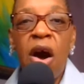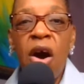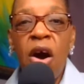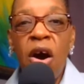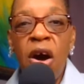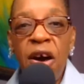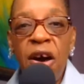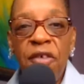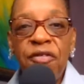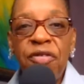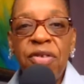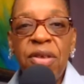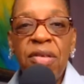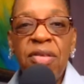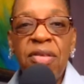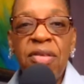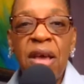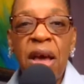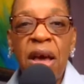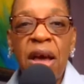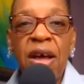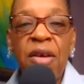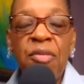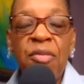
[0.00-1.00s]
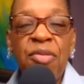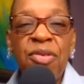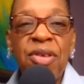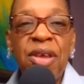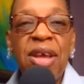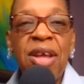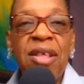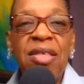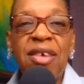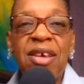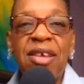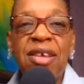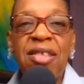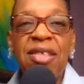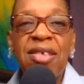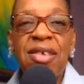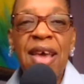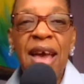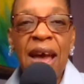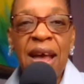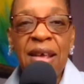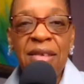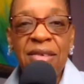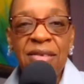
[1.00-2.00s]
oftentimes it's a
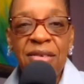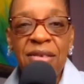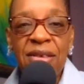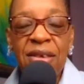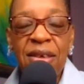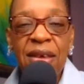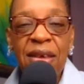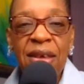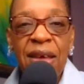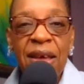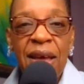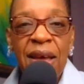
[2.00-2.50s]
test